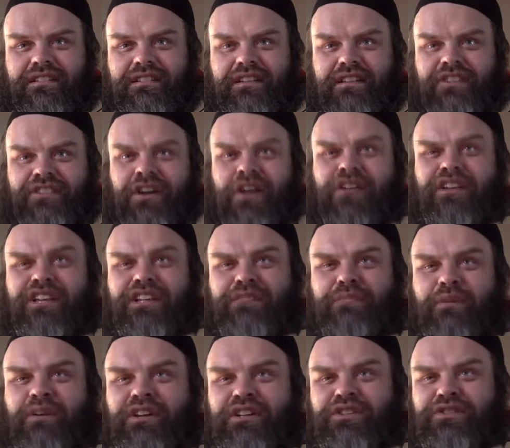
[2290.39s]
A donkey is
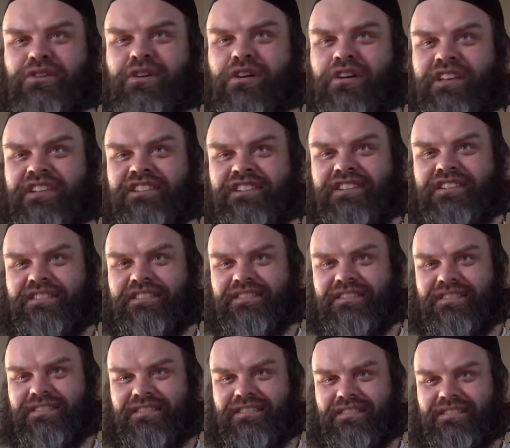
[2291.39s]
pretty strong, isn't it?
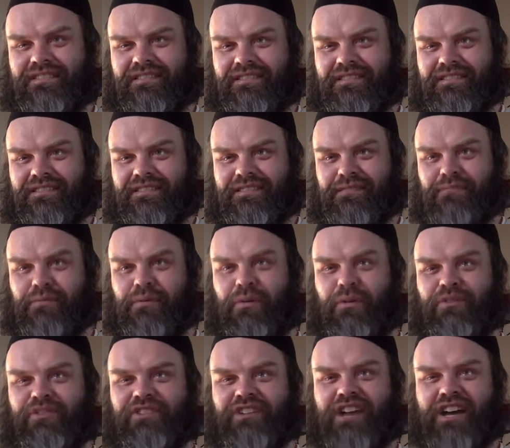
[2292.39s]

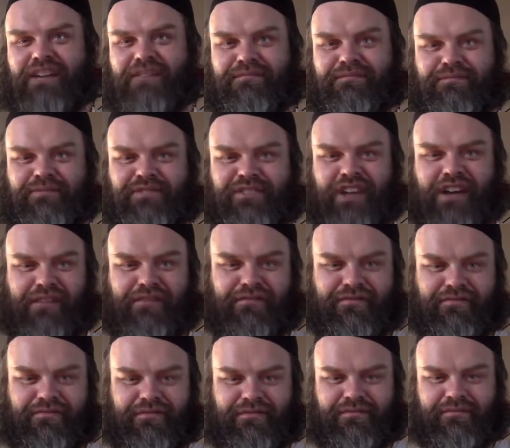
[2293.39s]
Pulls a lot of
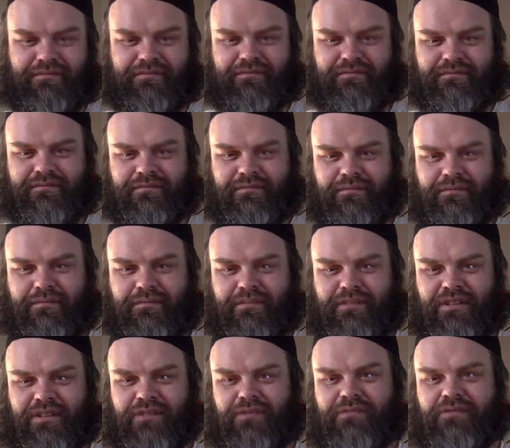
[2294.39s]
stuff,
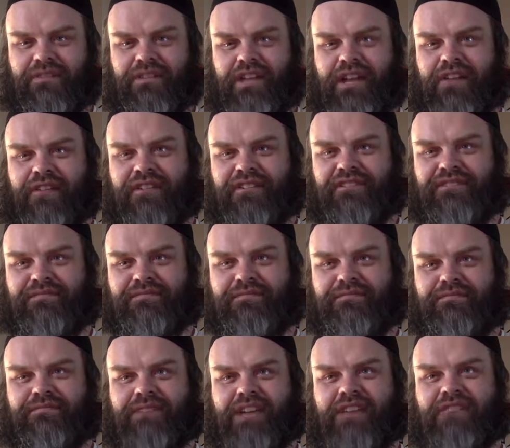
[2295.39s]
carries
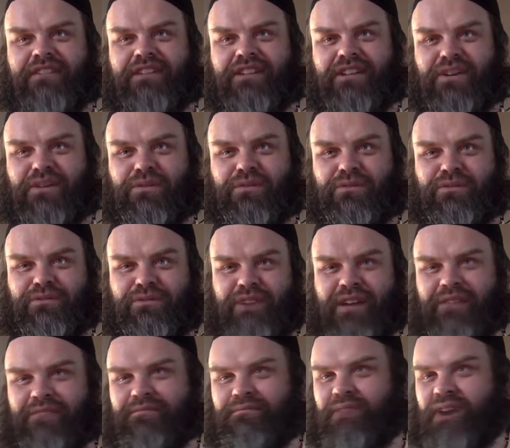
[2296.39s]
heavy loads,
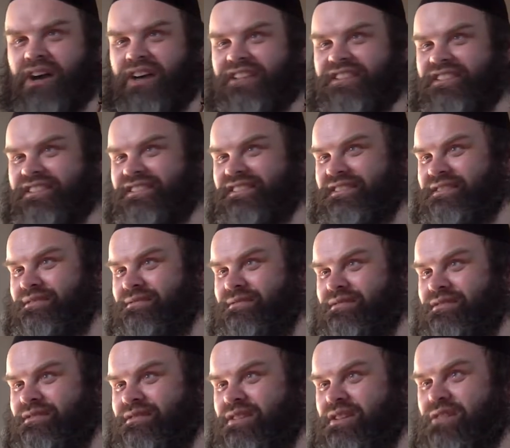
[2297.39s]
right? Boxes and
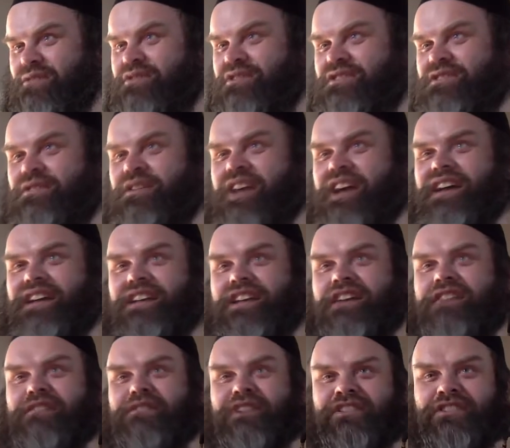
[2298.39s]
huge. You can't
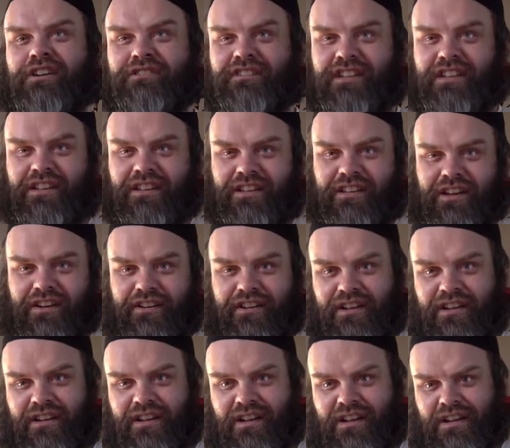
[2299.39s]
carry what a donkey can carry.
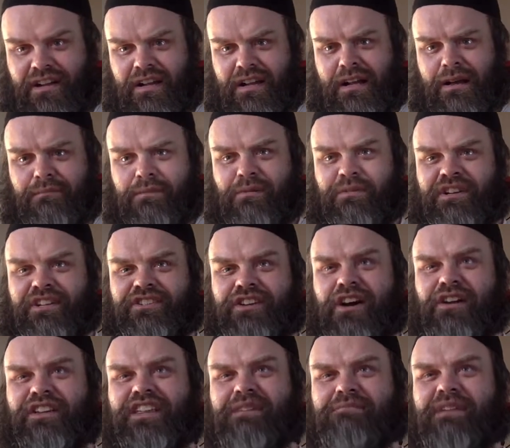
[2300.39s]
But when a
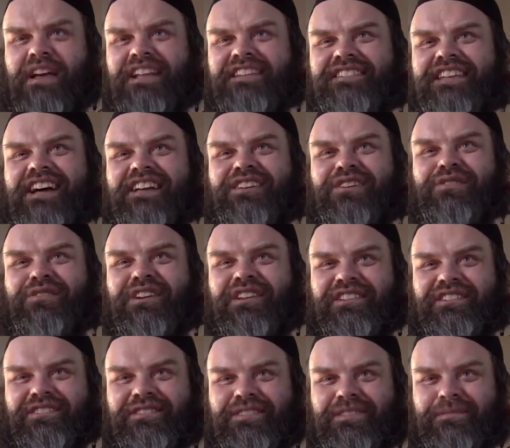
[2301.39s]
donkey makes that
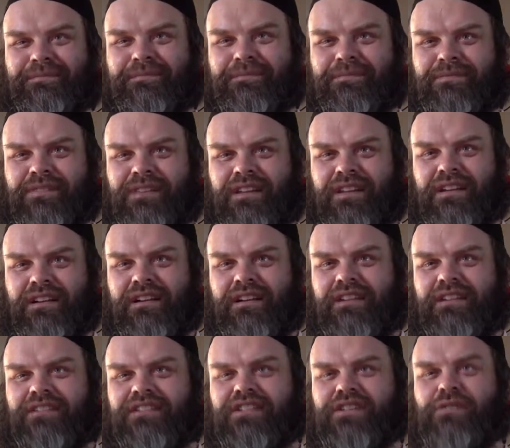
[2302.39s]
noise,
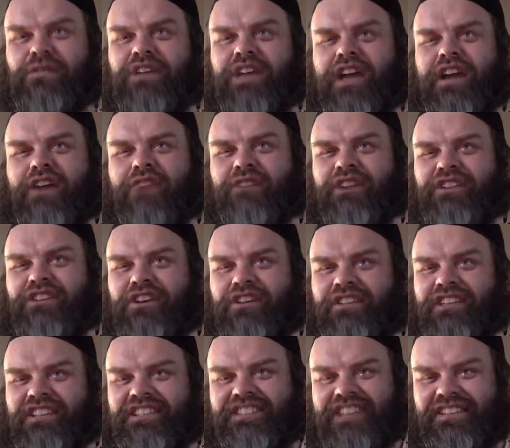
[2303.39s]
do you care what a
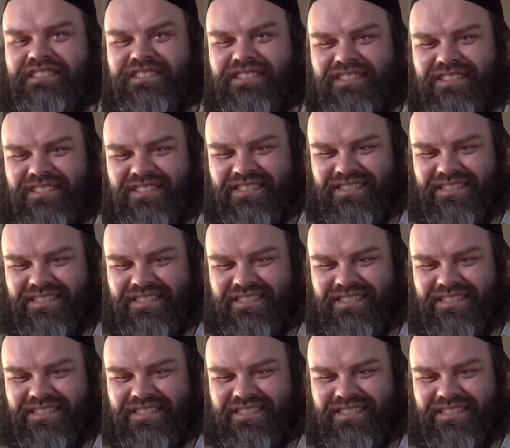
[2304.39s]
donkey says?